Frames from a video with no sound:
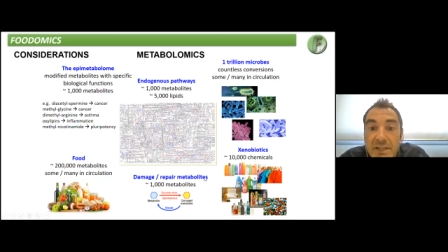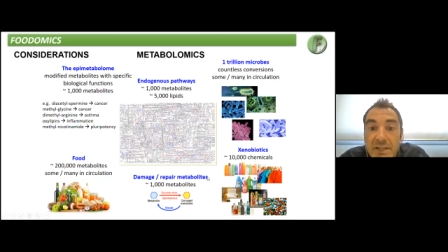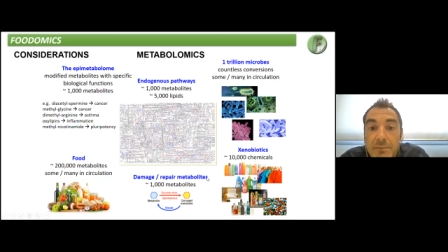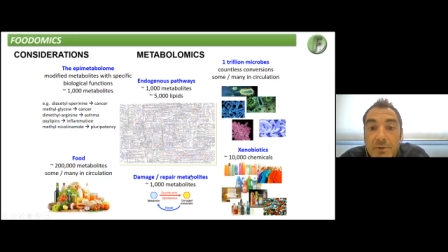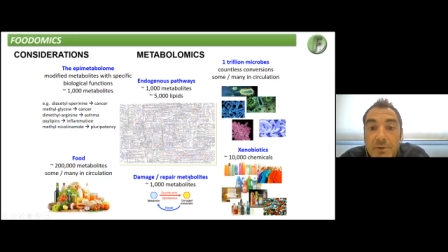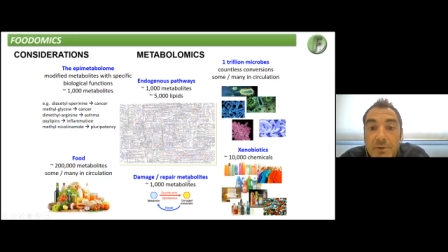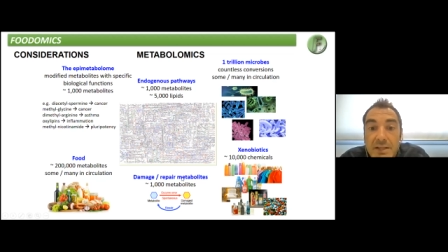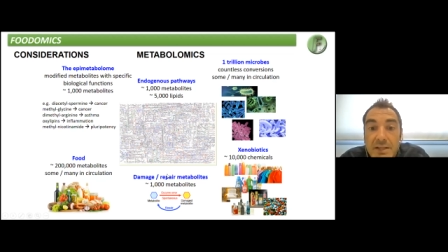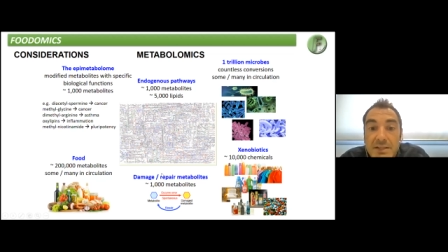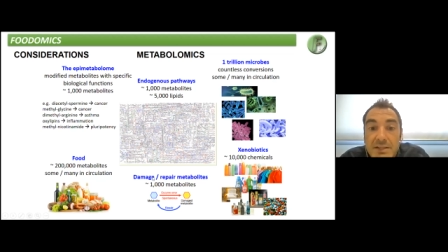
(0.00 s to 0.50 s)

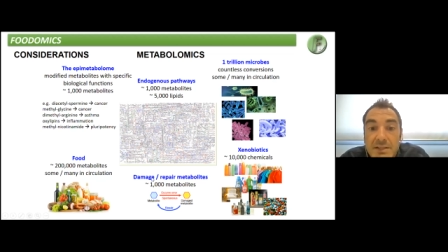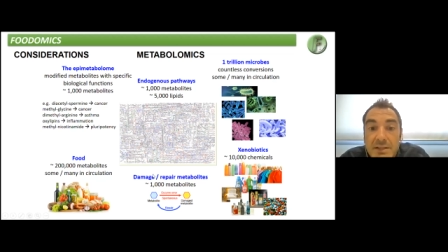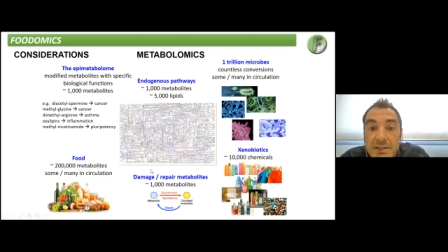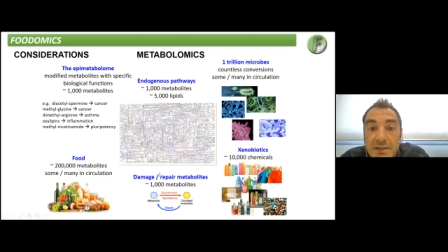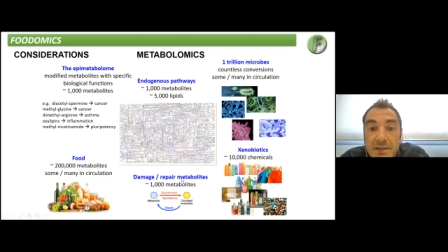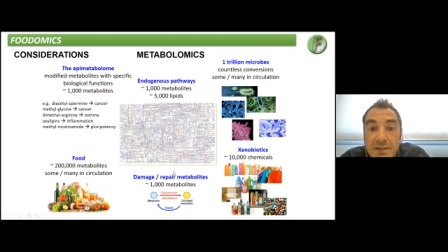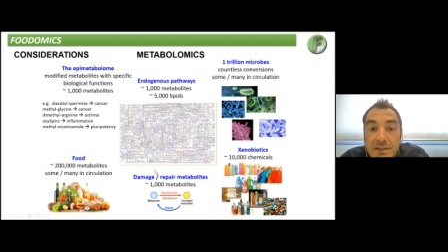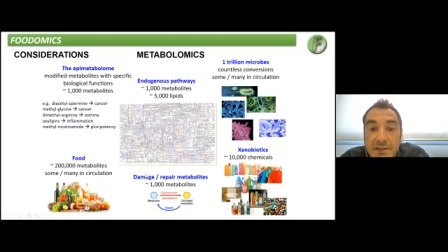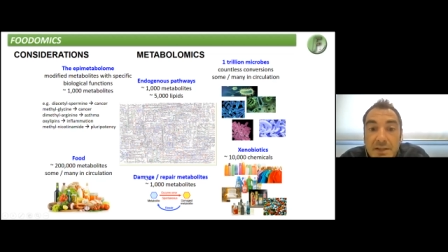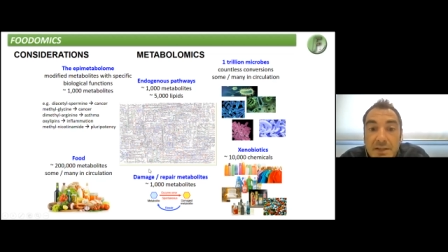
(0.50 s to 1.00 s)
metabolites
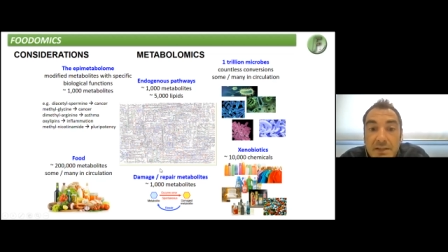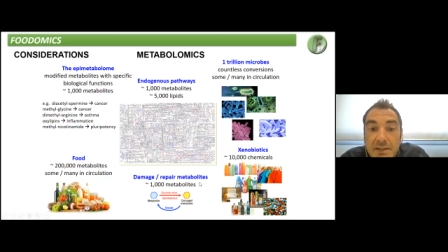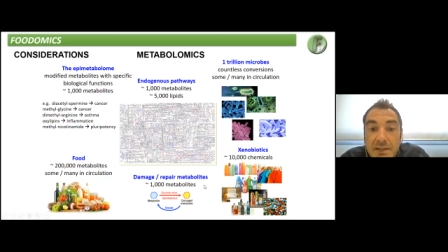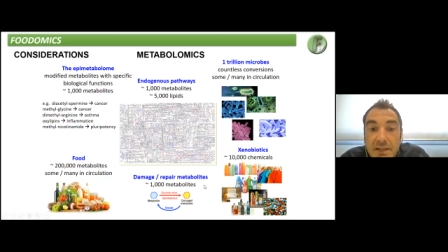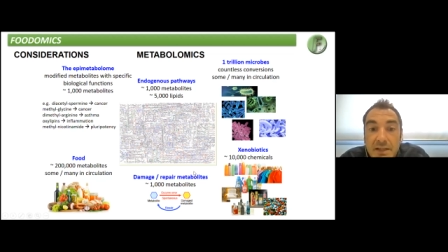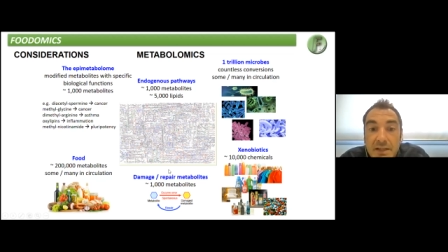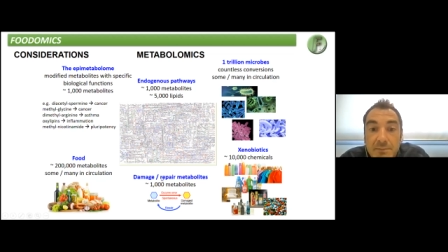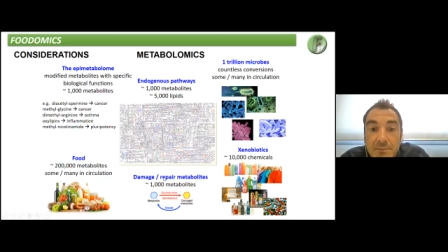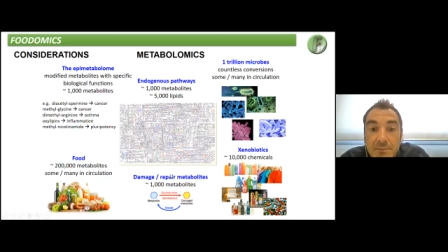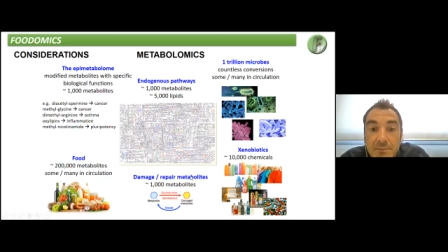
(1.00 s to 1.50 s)
that
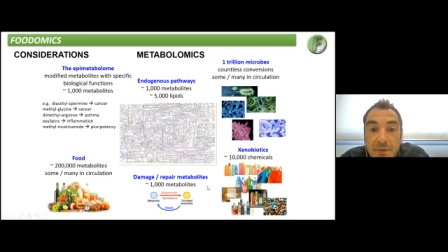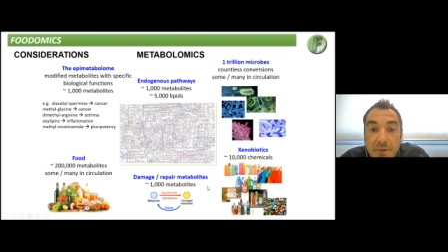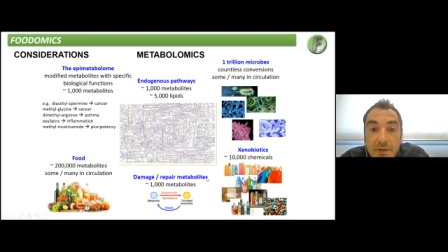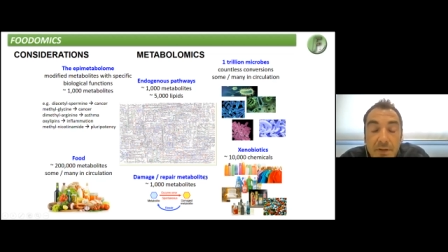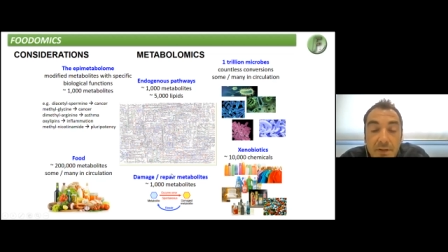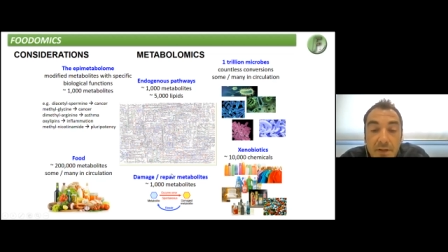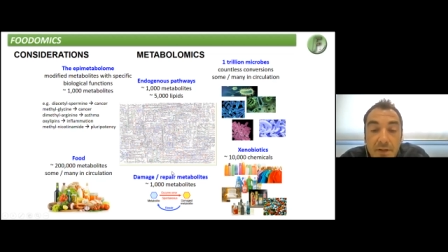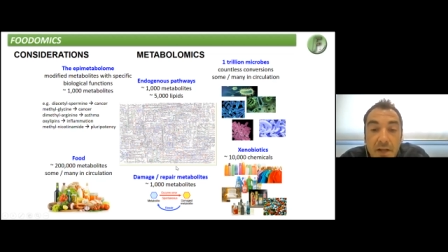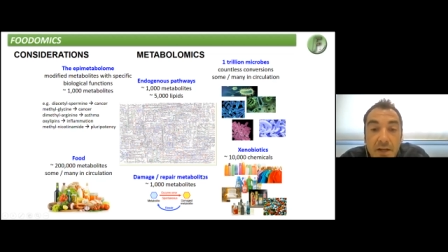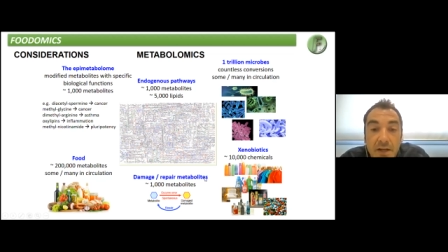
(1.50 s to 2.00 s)
can,
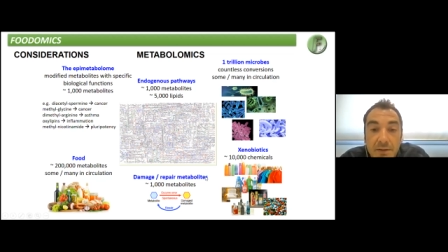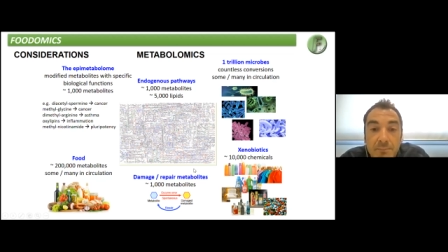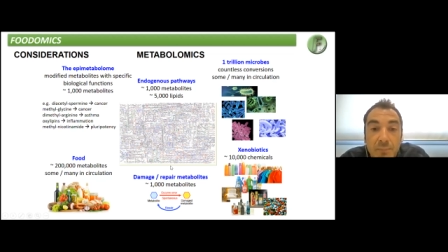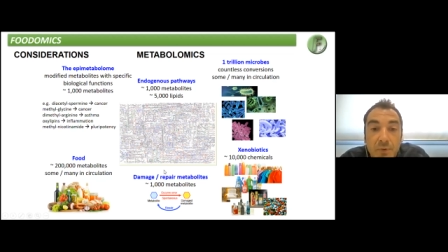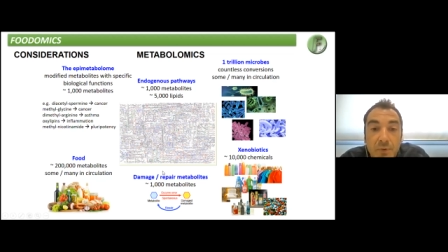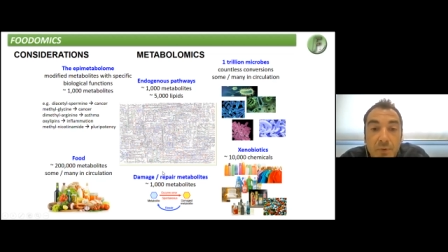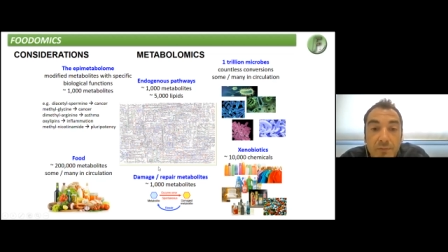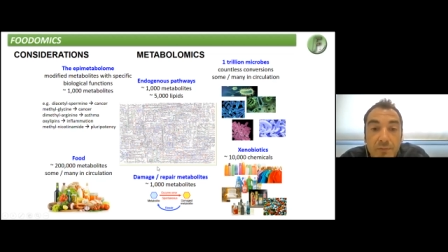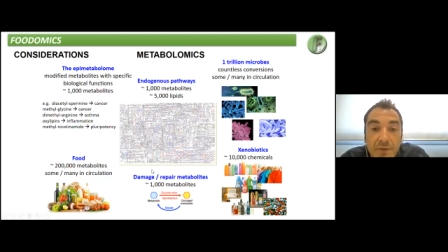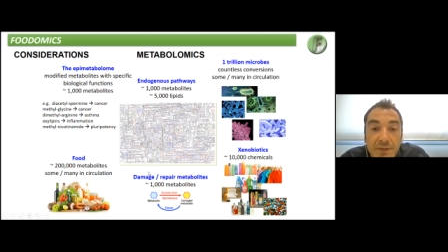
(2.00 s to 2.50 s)
uh, are
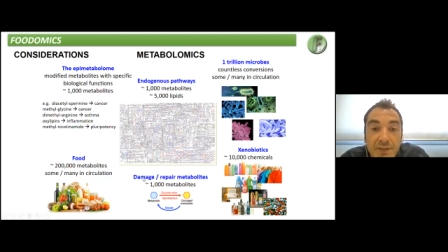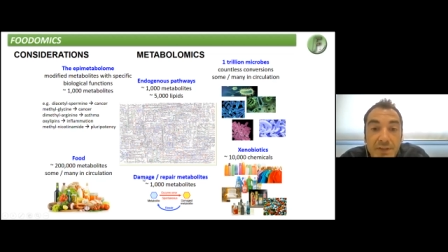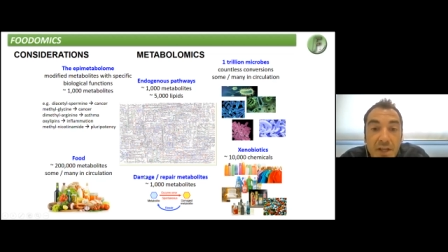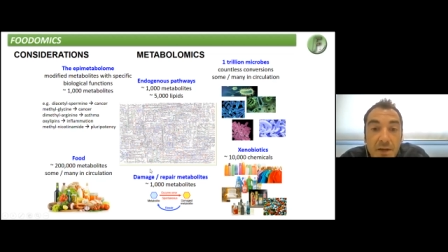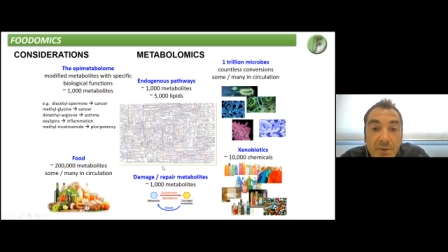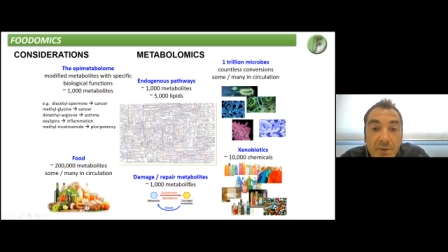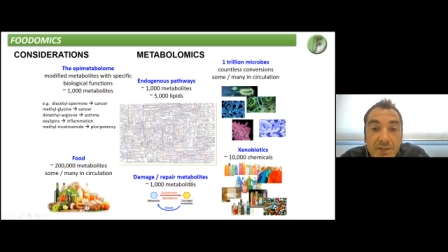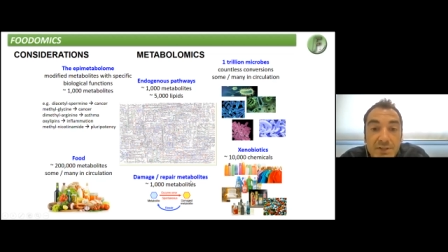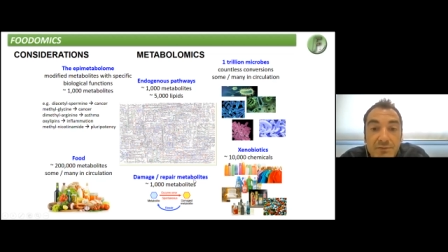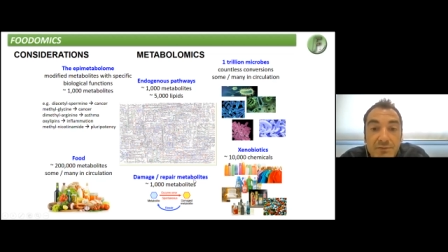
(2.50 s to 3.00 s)
involved in
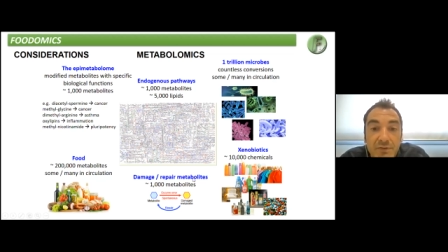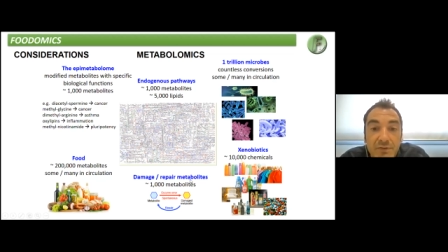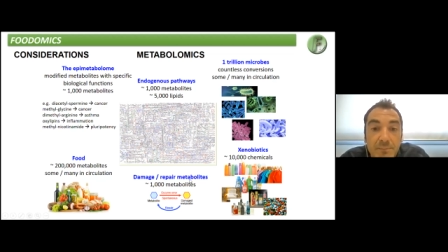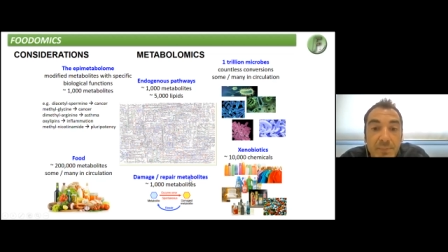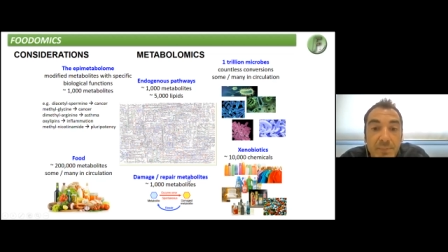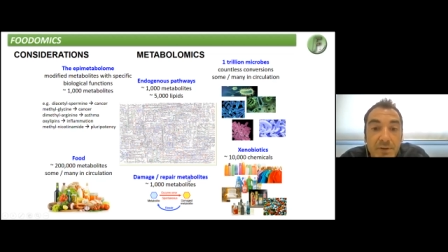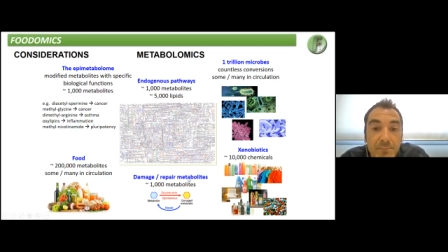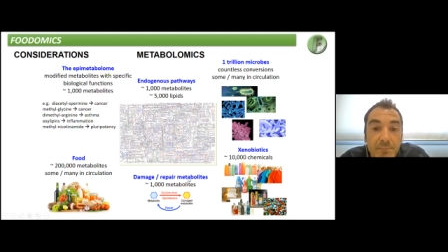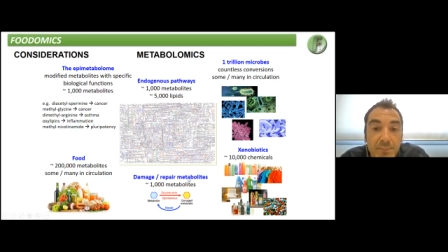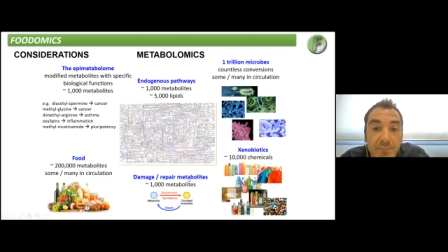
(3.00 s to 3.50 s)
damage
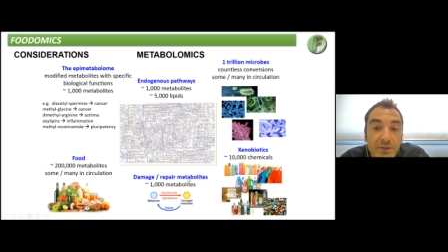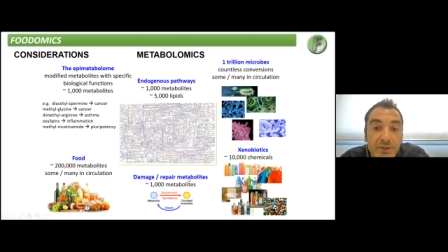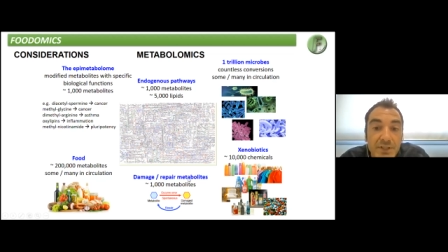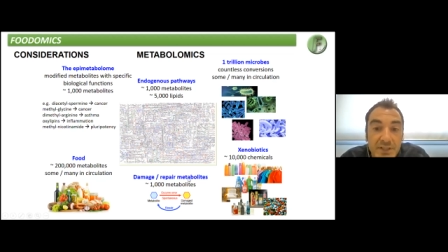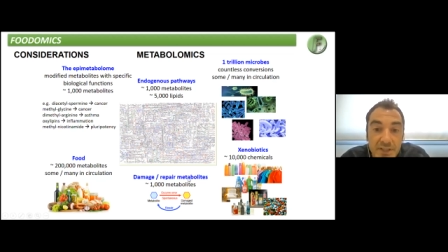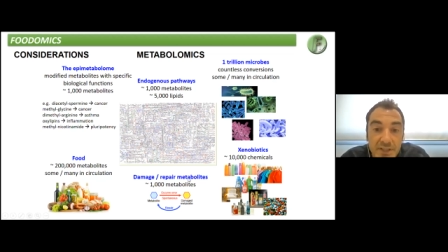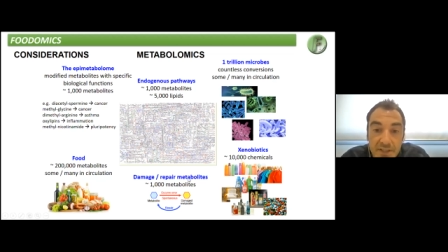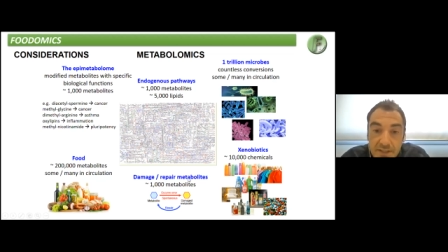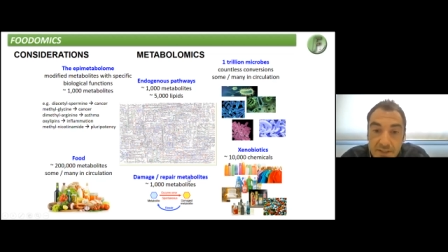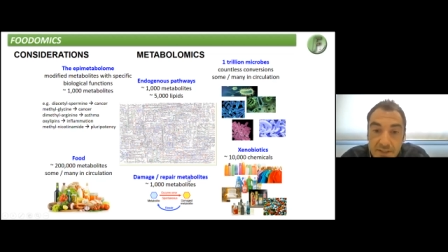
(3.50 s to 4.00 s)
repair
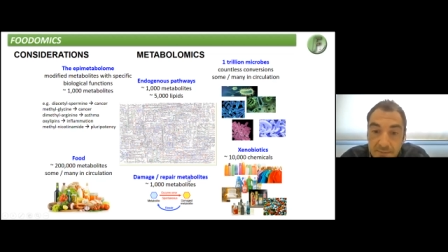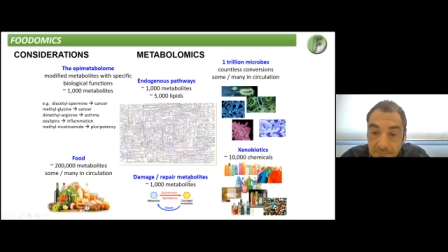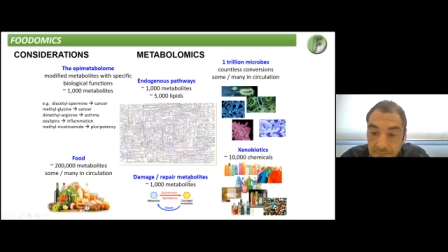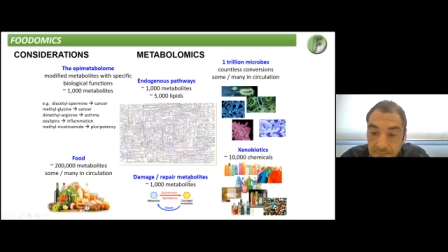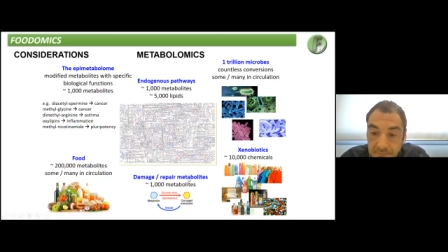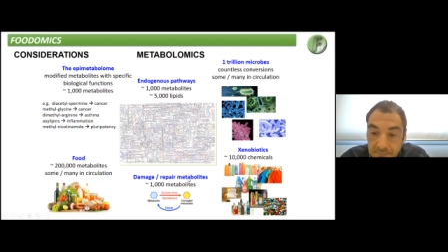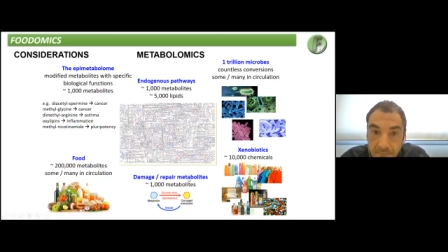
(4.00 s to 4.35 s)
processes.